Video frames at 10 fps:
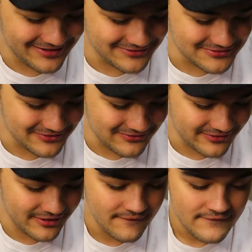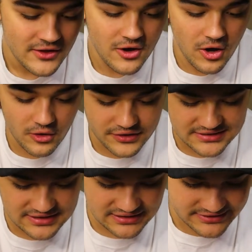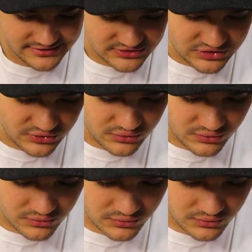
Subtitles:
was recording. Oh, this clicks too.